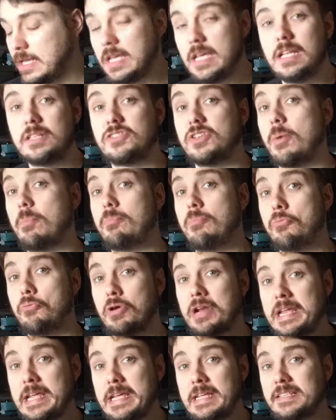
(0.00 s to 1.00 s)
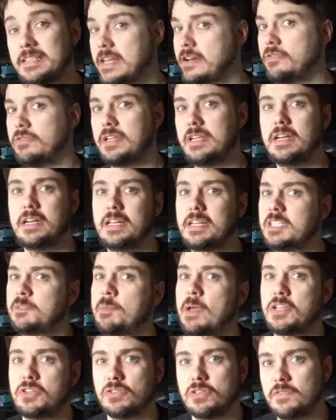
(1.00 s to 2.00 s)
it's a breeze. I don't need any
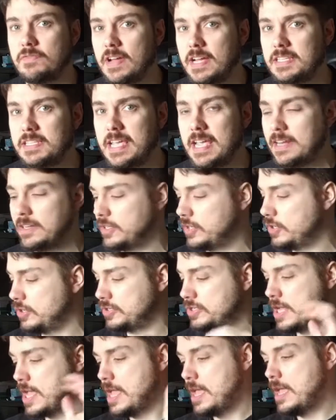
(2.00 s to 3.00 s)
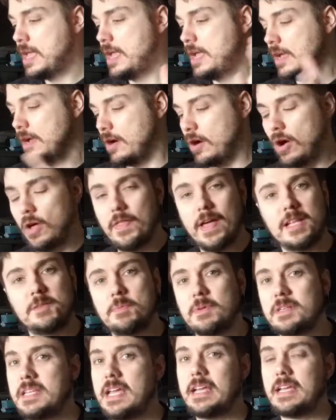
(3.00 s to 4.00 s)
special device handlers. All that's
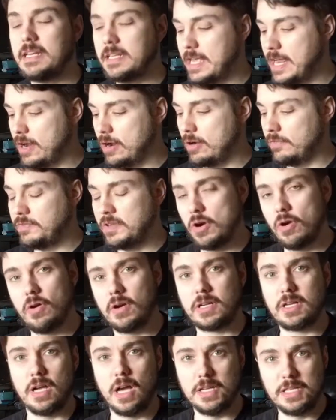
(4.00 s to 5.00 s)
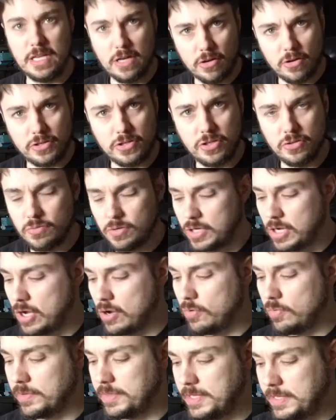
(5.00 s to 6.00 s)
been taken care of. A year or two
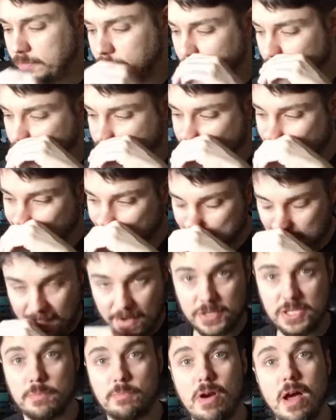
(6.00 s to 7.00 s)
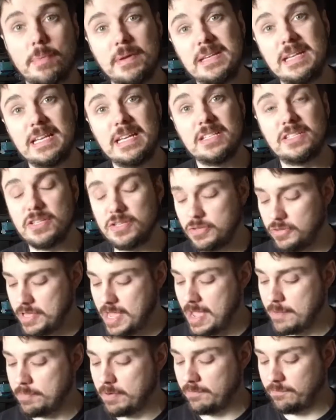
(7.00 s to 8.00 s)
ago when these first came out, you probably needed to do
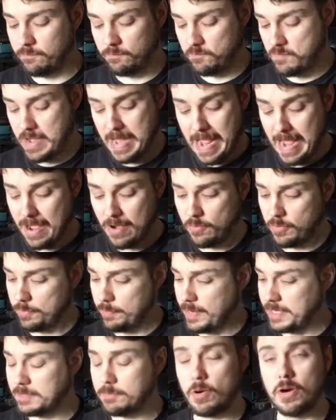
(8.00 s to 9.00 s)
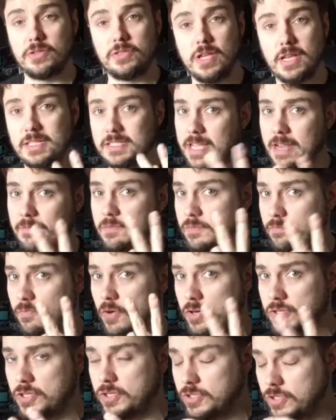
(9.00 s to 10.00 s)
that, but now with my SmartThings, I have
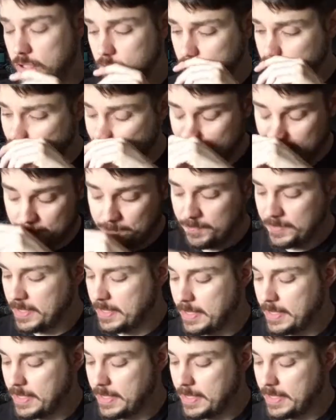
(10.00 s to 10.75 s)
version 2 hub.